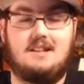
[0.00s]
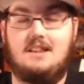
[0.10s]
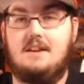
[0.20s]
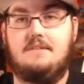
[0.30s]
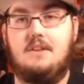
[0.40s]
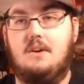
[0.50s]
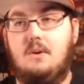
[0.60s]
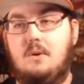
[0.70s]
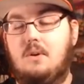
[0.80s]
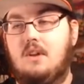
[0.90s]
I love the
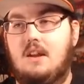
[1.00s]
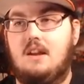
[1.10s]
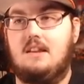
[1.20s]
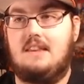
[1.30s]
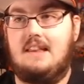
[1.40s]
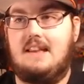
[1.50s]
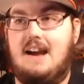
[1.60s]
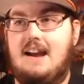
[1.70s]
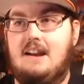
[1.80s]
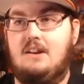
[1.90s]
whole King
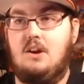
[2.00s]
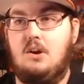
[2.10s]
Kai and